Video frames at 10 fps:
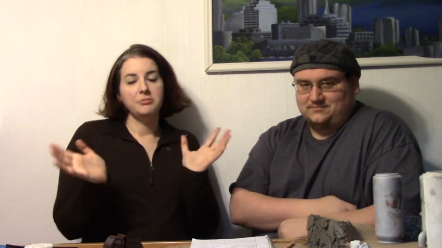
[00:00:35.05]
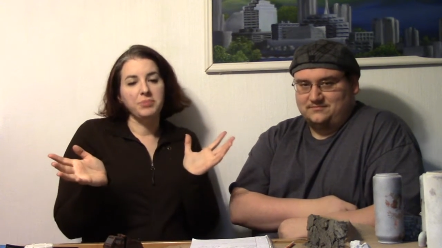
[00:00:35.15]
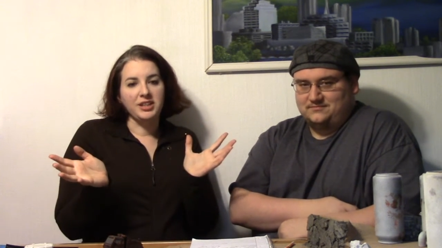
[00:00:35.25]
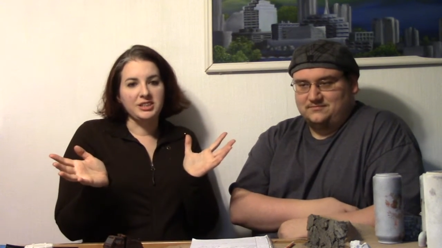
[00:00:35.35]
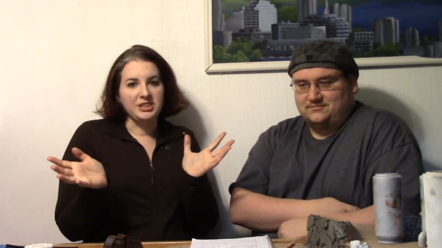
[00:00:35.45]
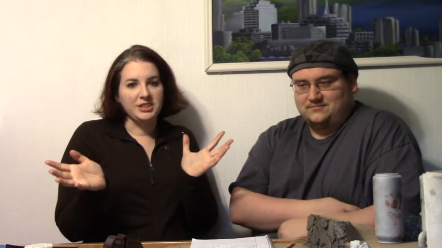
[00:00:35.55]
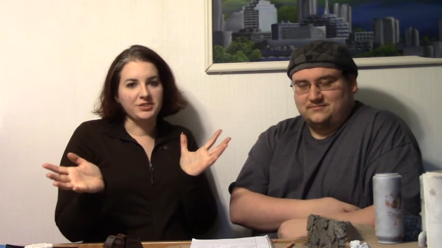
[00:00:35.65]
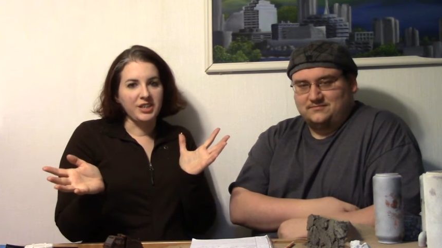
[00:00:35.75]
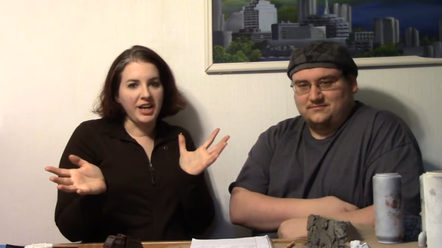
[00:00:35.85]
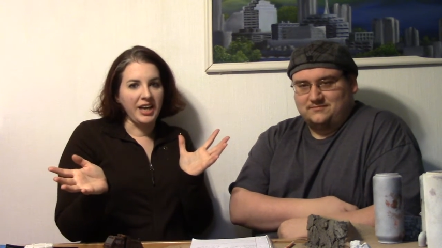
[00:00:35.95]
Speaker 1: Apologies
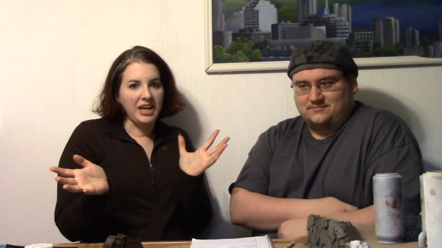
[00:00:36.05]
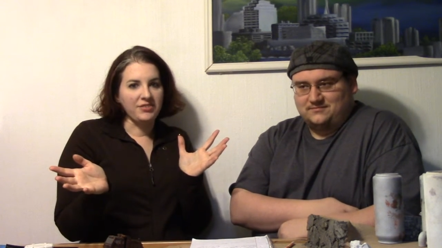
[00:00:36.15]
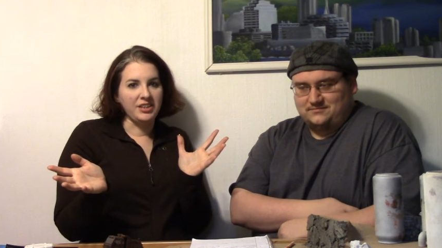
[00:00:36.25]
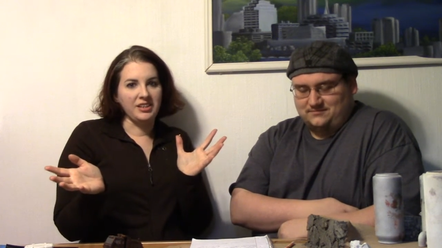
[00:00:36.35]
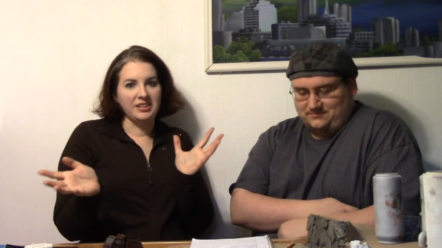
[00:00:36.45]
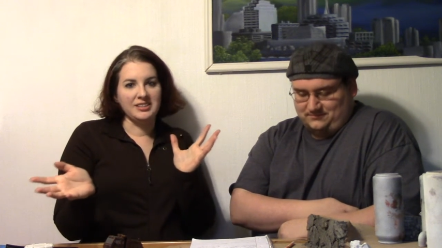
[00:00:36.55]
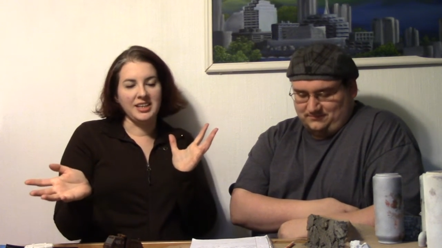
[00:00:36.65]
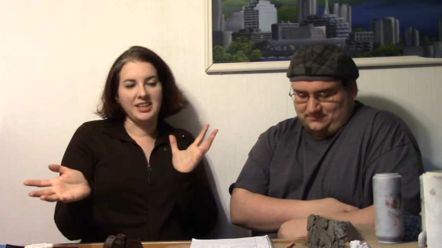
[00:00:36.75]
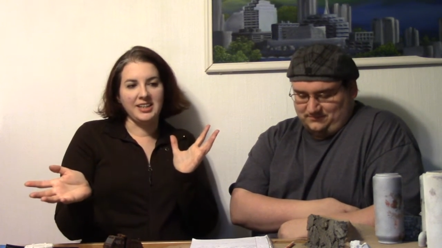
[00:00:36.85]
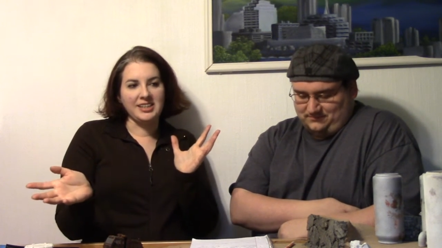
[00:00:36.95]
for not having
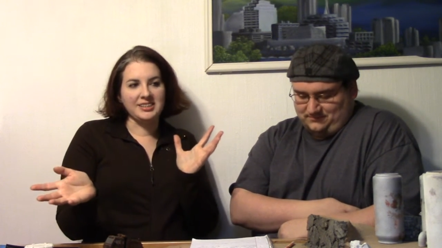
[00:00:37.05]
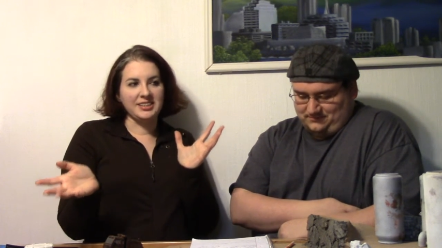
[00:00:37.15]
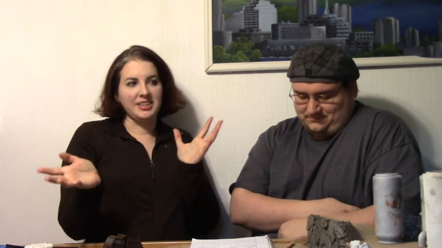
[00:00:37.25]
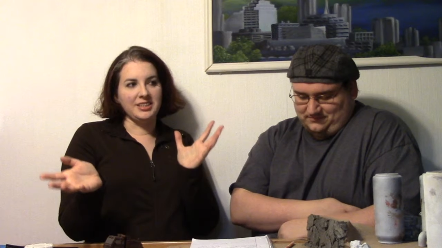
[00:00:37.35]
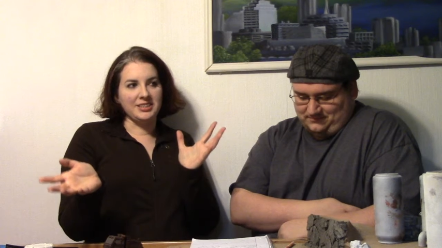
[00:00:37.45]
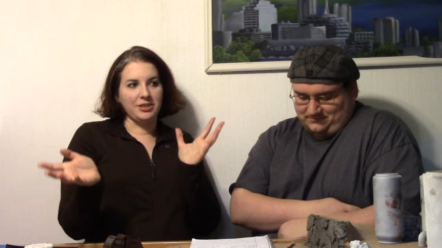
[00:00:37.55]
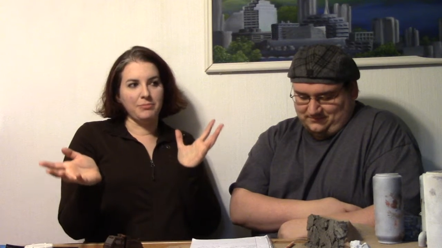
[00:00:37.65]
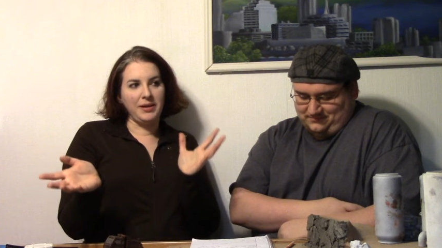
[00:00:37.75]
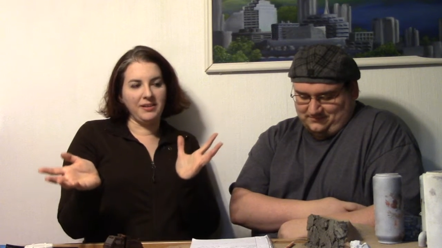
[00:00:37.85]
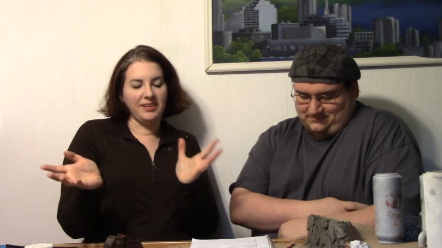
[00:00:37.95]
Second Class Elitist or
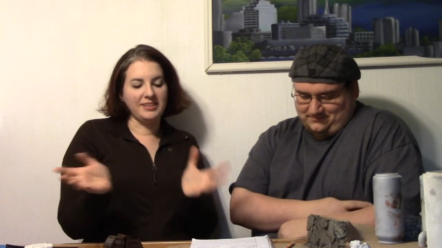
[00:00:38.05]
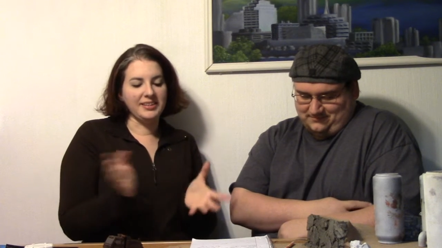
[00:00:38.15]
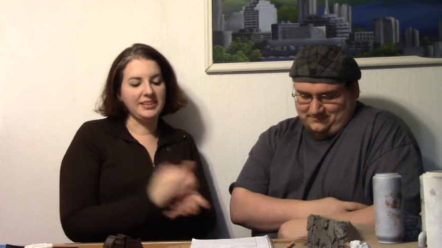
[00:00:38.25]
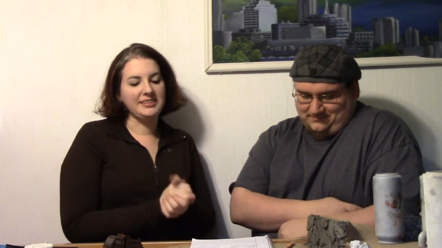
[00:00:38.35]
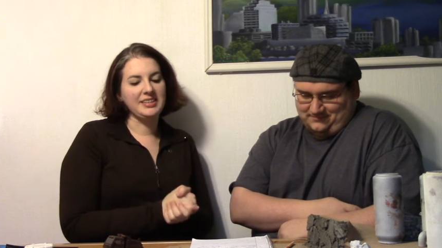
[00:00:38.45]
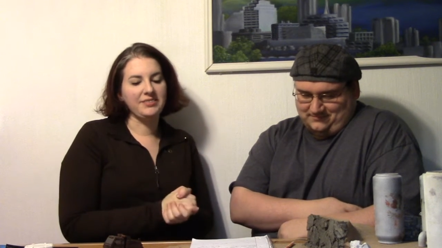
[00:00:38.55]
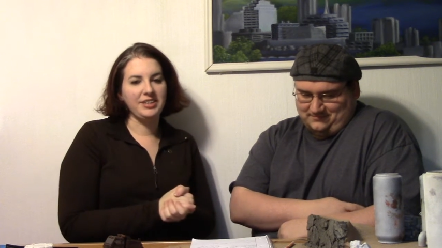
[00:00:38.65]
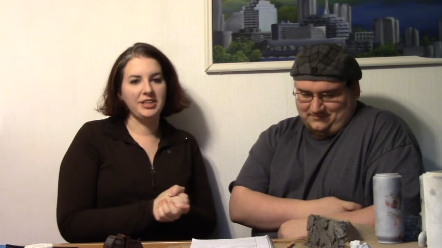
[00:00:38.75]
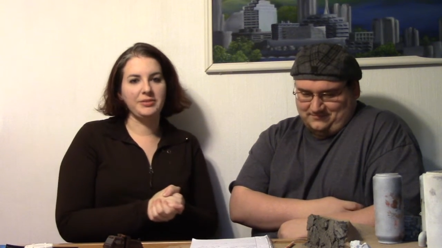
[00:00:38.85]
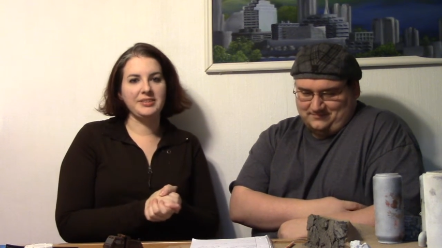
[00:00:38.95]
Belgarath 97
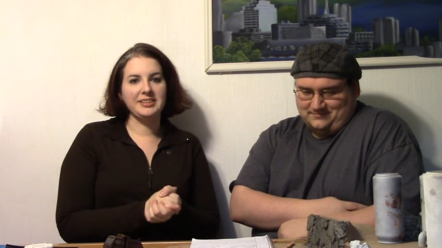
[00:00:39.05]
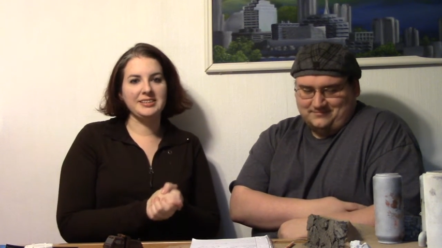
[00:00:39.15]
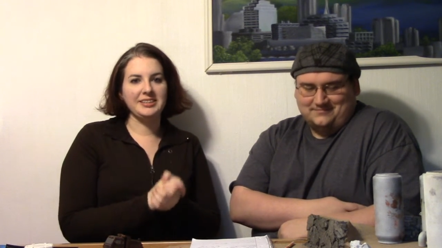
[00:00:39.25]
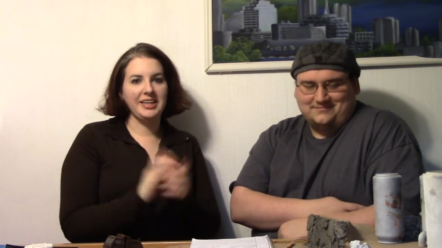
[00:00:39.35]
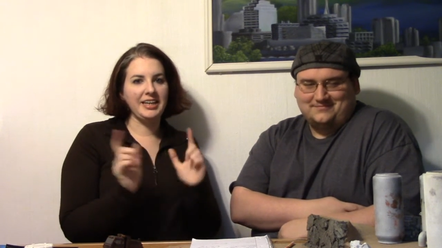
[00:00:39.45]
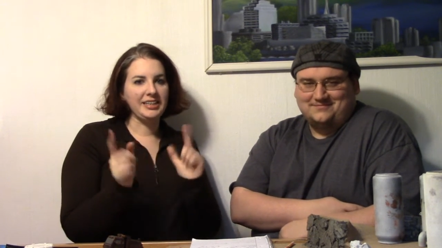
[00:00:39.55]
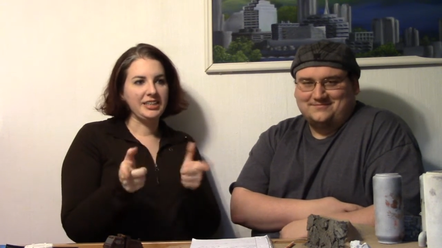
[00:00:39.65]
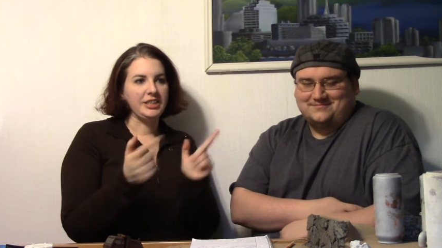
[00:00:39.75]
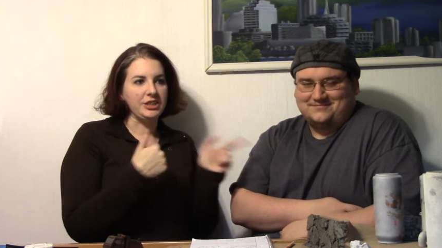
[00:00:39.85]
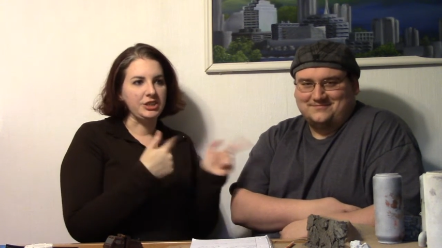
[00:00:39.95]
here with us today.
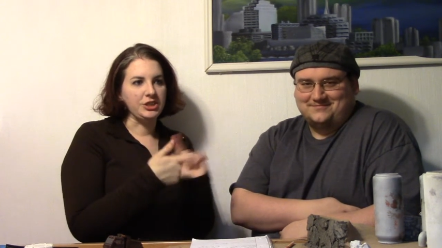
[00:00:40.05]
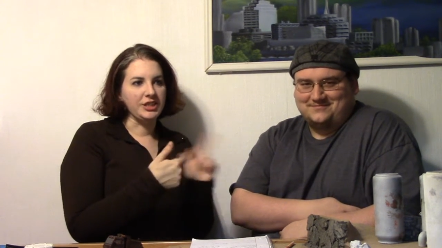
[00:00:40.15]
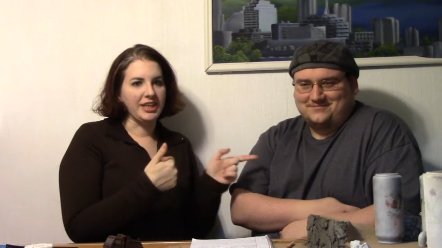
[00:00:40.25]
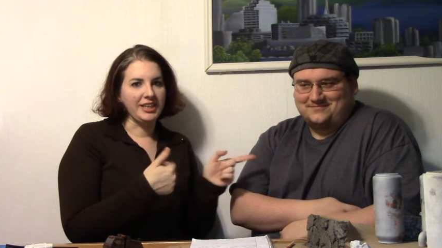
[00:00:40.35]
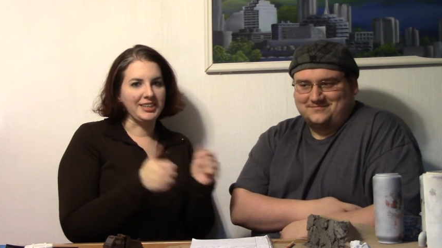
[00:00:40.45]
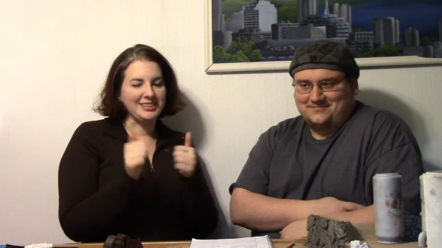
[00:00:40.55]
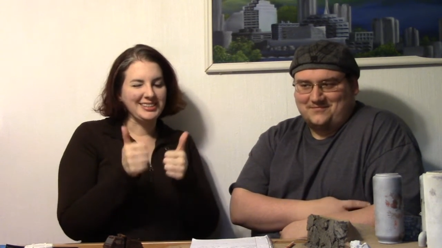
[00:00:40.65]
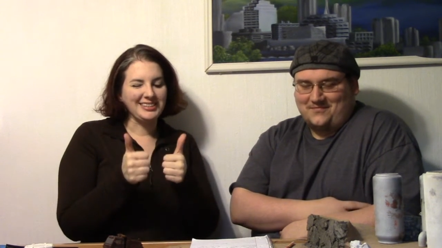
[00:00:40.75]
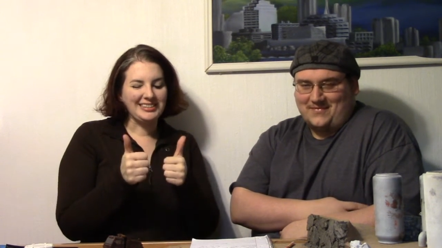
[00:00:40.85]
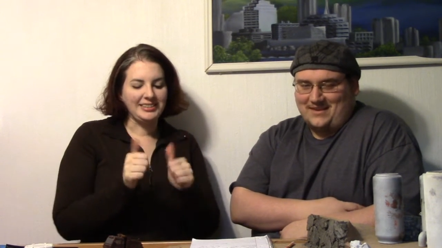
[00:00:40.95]
You get us.
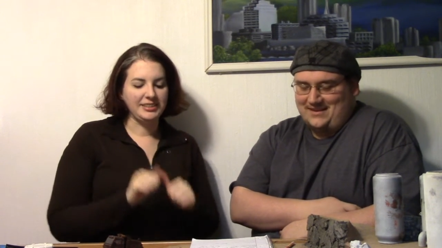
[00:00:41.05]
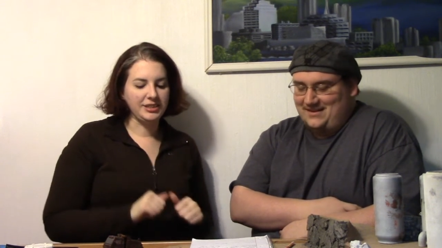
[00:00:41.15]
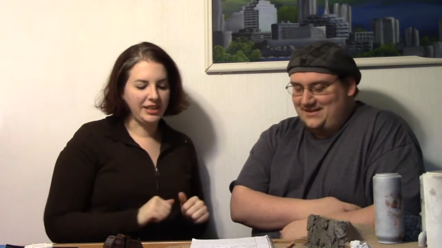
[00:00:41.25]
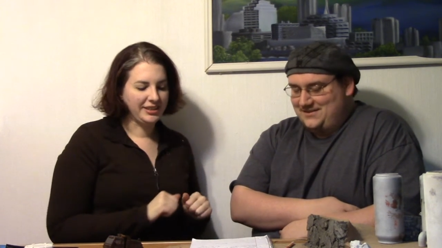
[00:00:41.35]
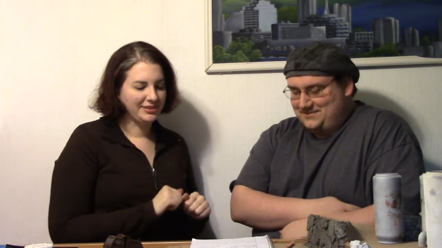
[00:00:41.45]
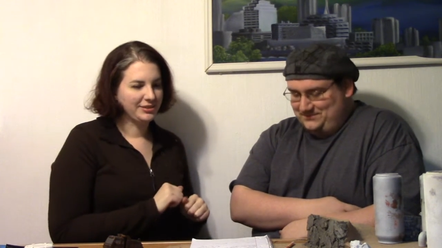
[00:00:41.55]
It's okay.